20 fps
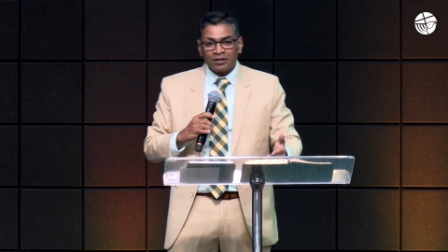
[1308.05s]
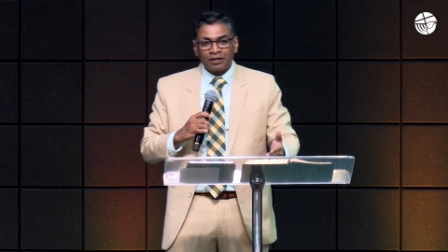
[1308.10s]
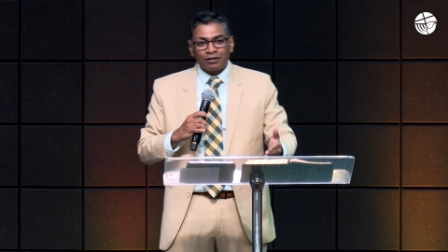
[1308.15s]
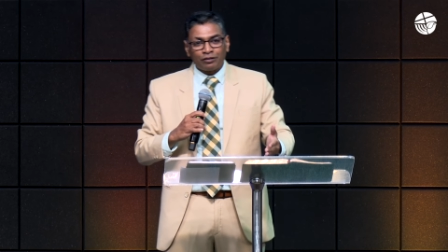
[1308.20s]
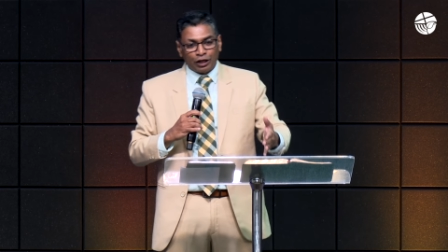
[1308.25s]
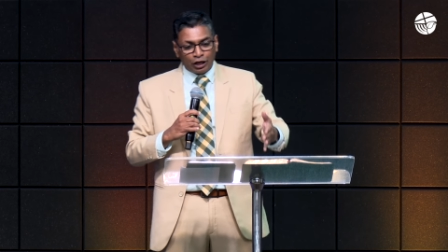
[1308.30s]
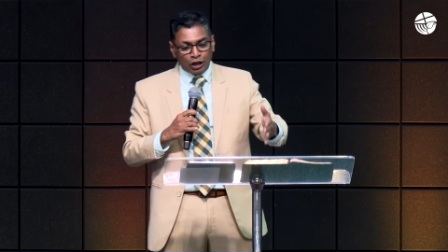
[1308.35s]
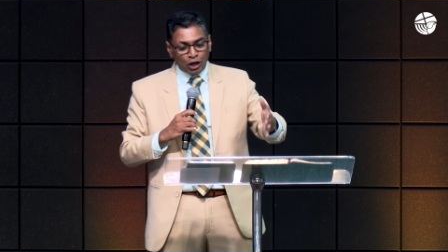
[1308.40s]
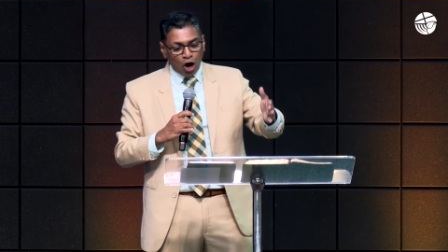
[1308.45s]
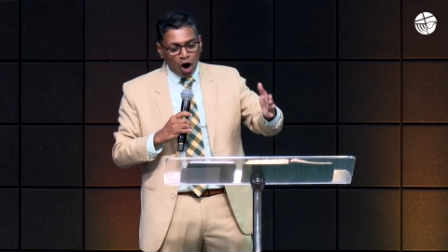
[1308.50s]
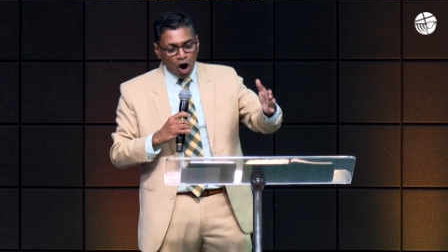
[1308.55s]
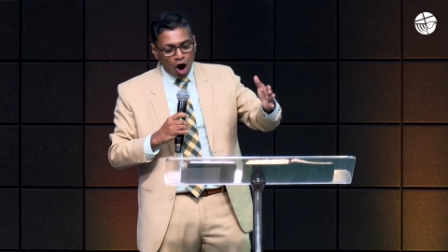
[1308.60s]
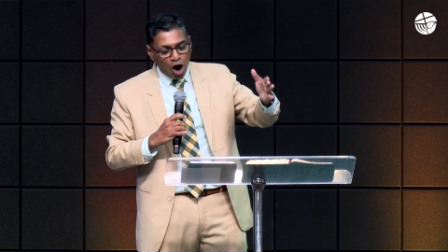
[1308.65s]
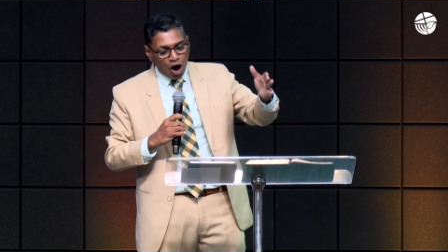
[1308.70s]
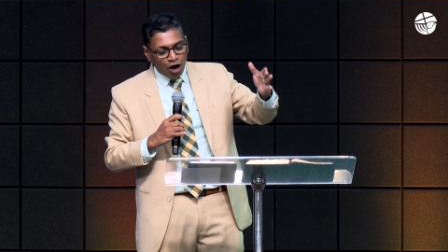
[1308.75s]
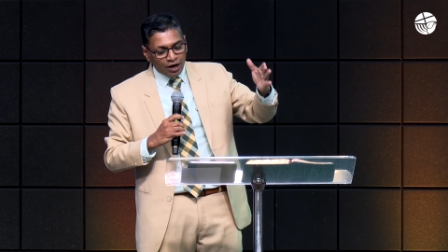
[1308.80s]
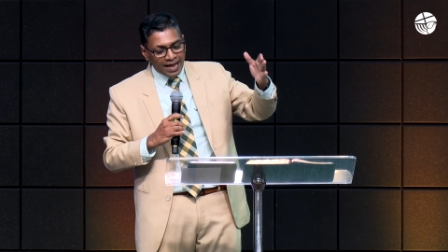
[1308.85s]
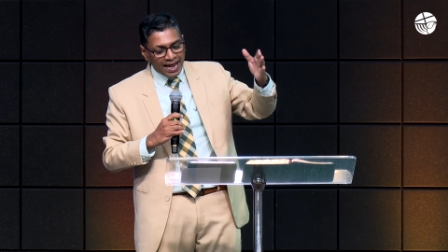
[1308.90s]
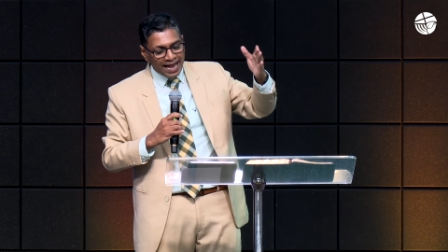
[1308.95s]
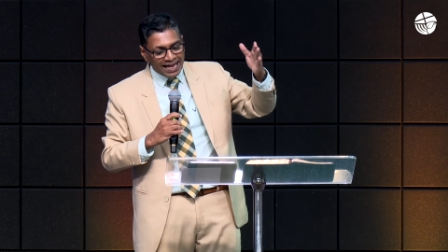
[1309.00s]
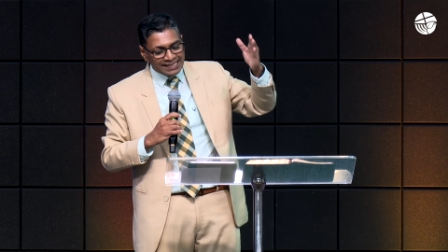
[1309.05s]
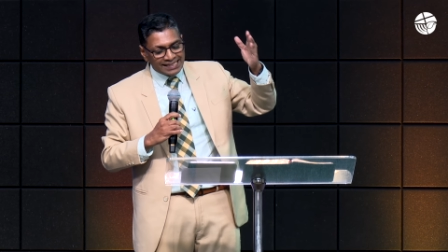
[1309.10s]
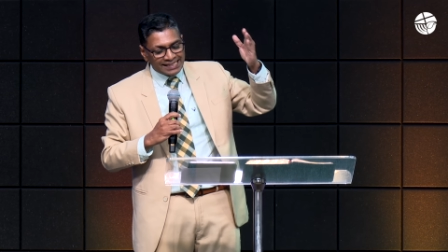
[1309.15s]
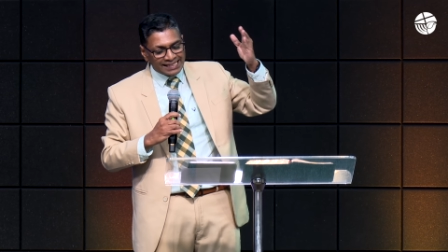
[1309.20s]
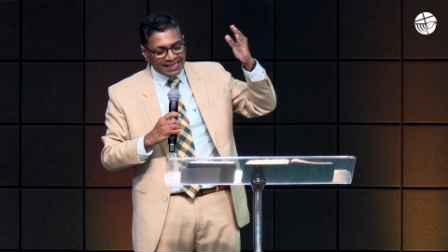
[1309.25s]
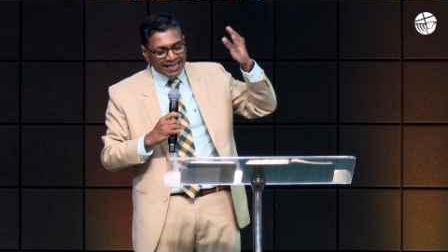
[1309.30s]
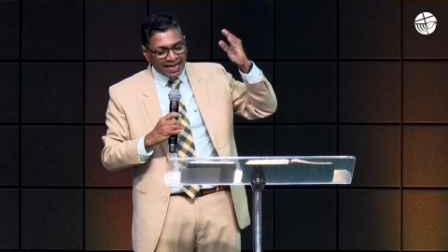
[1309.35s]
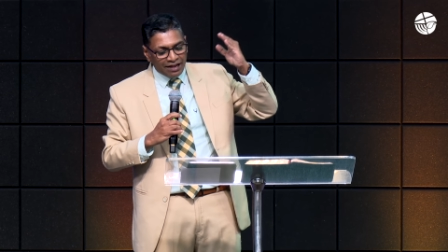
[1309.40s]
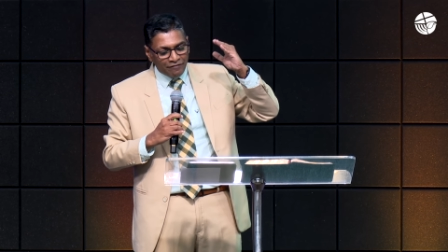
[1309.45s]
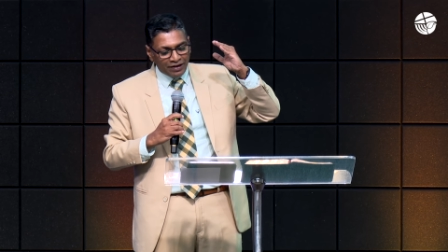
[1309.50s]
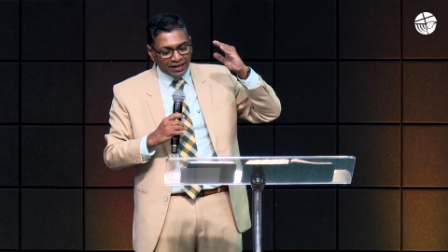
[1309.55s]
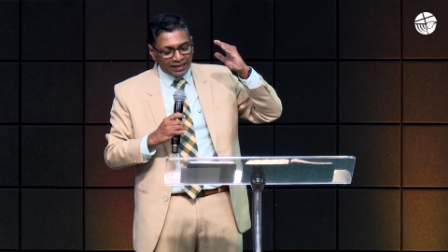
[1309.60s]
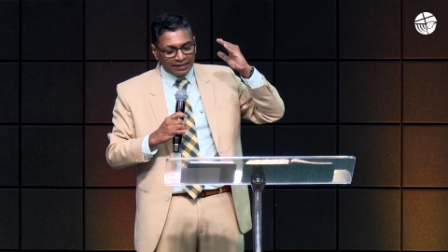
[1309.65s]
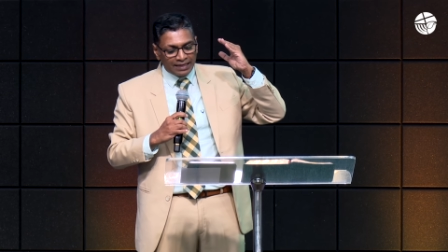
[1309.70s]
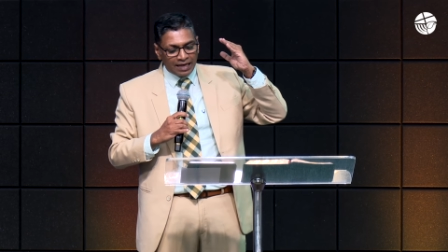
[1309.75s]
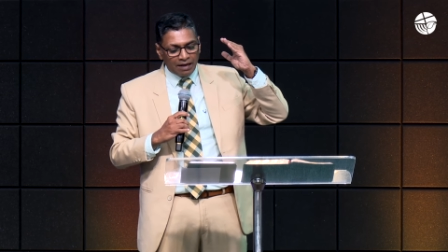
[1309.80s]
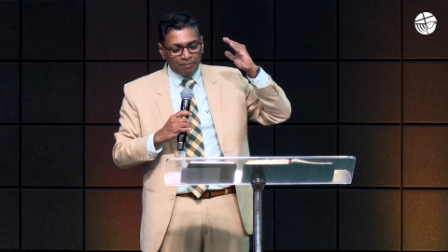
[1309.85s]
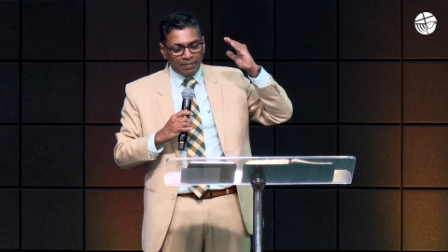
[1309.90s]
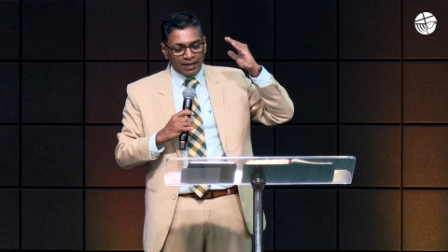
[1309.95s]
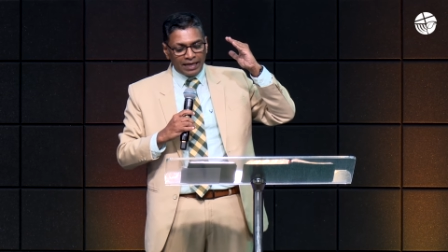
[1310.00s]
The Lord has given
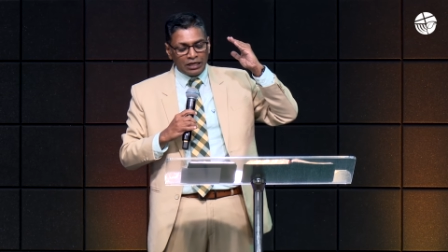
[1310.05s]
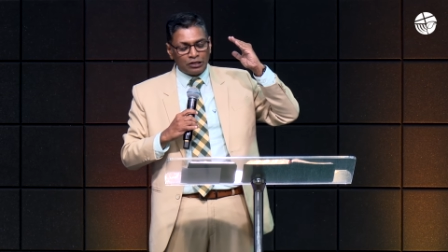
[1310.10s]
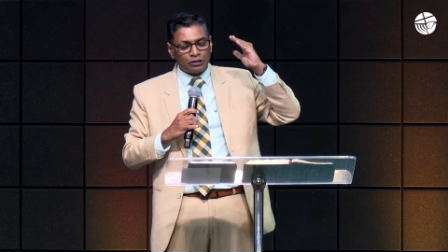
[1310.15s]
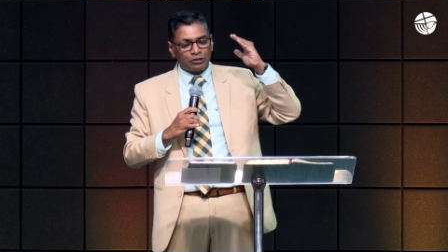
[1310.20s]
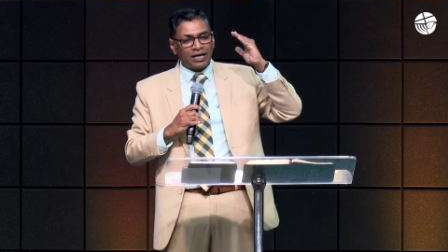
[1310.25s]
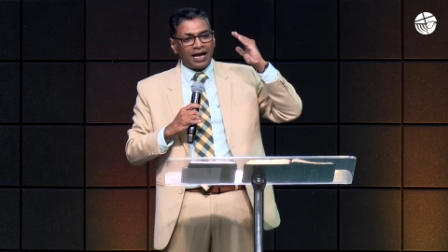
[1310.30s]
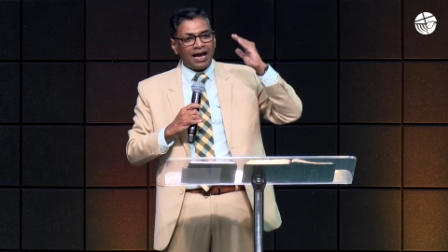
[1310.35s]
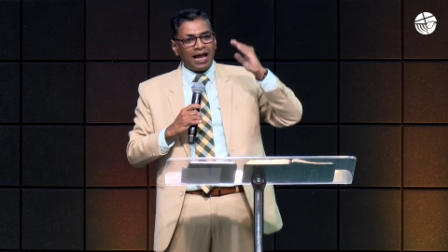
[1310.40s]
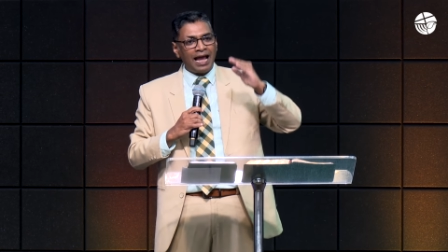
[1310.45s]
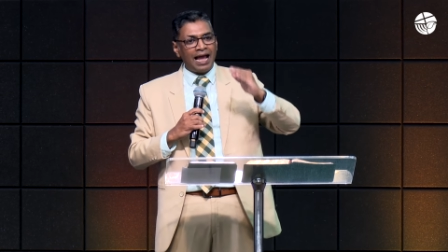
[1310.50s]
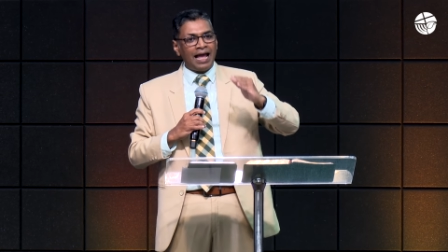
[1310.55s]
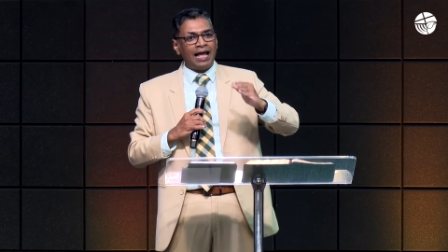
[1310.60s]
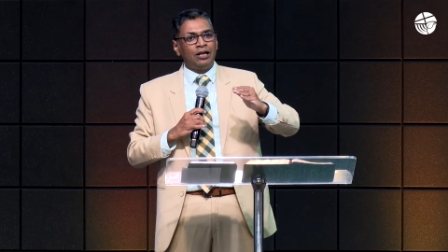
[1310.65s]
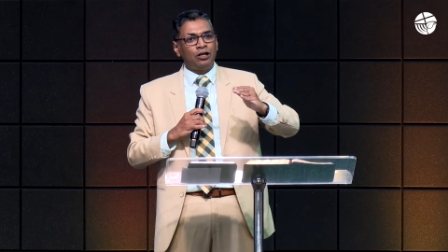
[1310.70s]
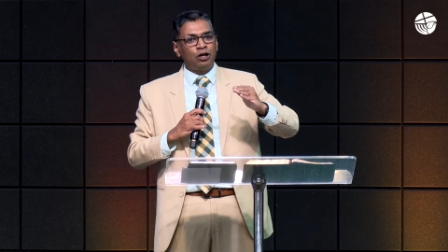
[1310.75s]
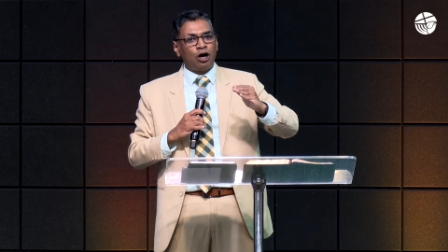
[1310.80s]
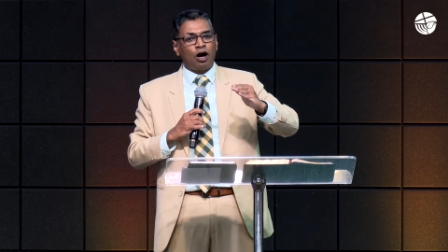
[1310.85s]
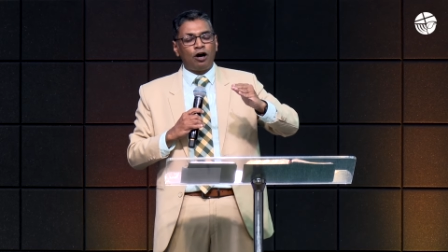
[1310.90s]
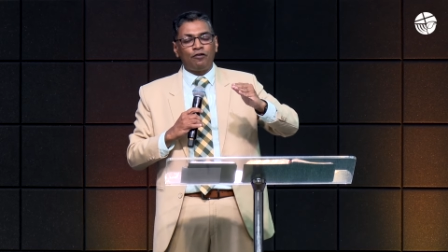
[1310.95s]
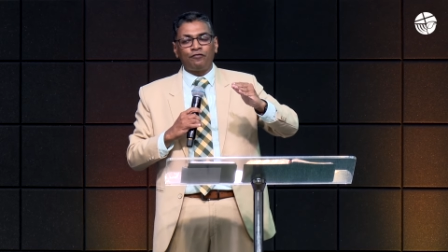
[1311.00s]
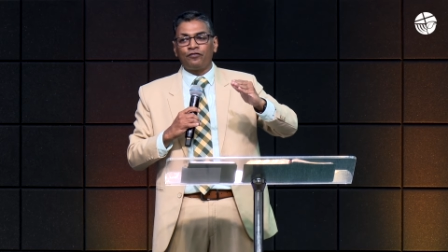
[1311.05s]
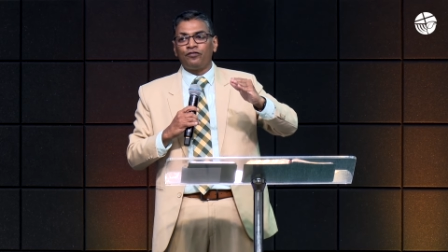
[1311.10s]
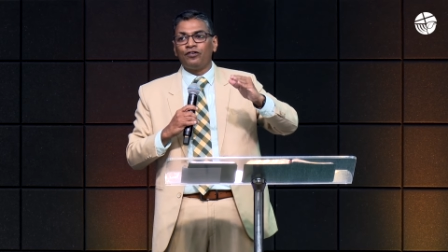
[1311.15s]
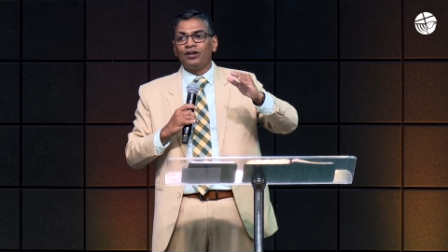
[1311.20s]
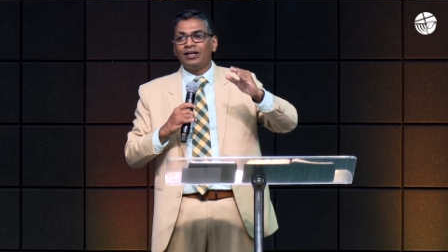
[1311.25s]
them into the hand of